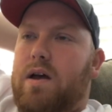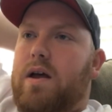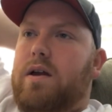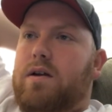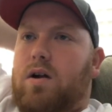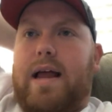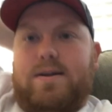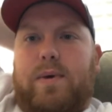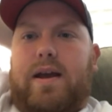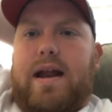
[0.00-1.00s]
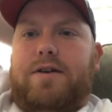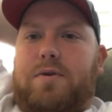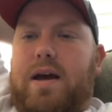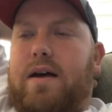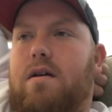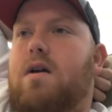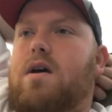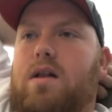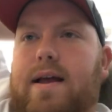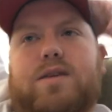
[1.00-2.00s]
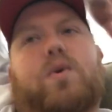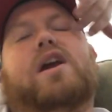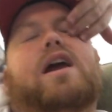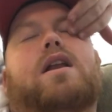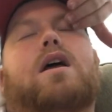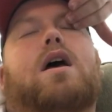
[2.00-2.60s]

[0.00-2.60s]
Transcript: or last weekend actually, yeah, last weekend.